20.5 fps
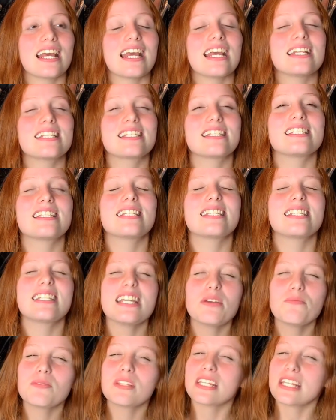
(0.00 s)
it
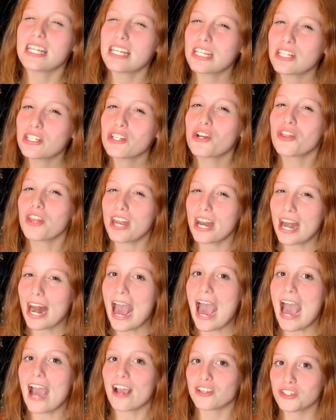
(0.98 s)
seems easier than it
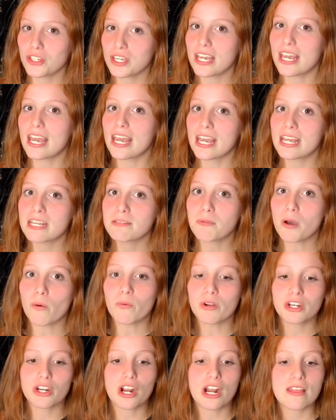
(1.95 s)
actually is, but
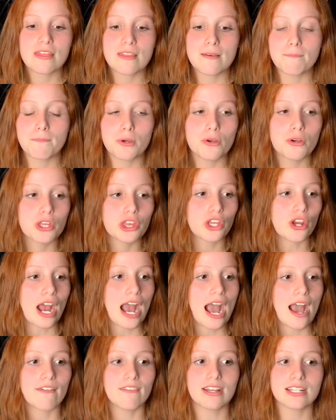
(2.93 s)
when you're in the booth, you're
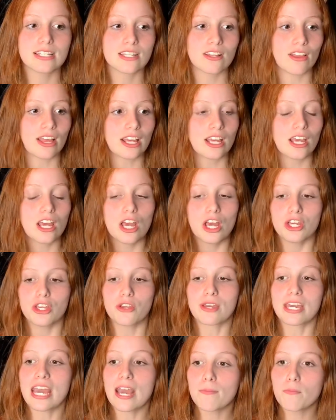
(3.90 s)
having to
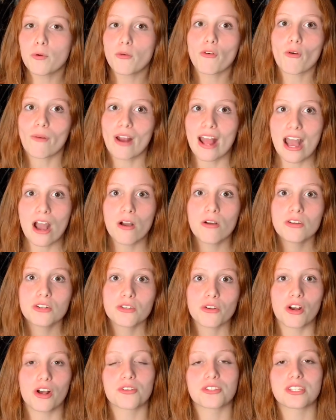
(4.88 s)
you can't move
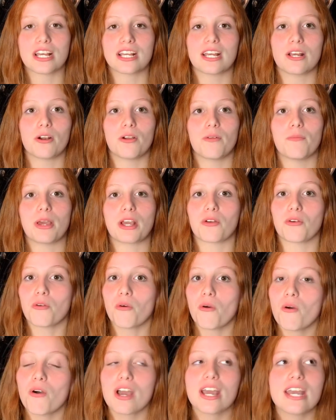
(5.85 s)
around or else it'll make a
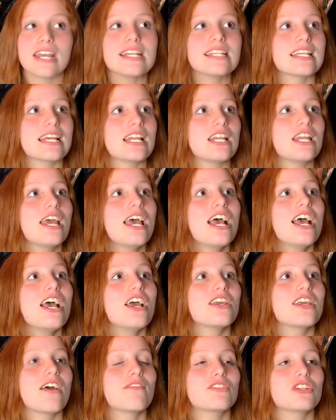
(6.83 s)
noise, and
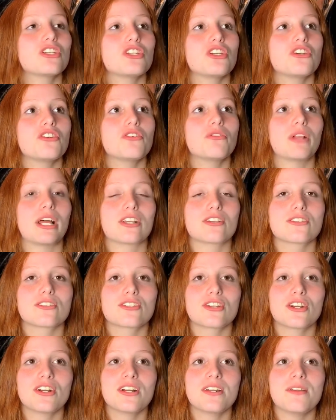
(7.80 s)
you have to do
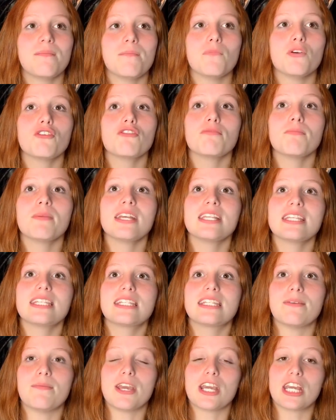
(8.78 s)
certain
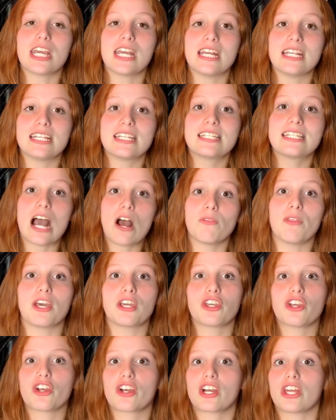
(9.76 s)
movements to make it sound
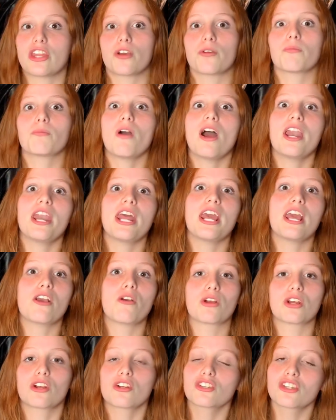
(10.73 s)
like you're either running
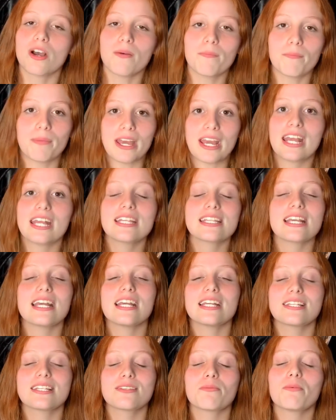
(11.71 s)
or you're jumping.
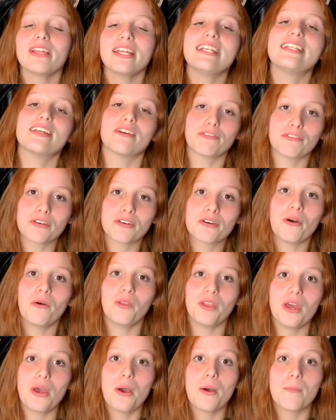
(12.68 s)
It's really
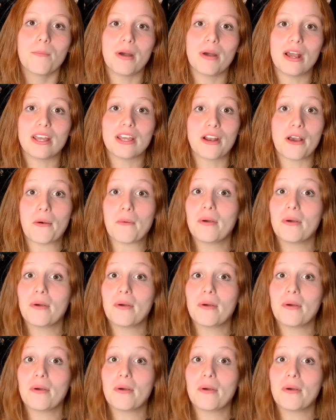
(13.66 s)
difficult, but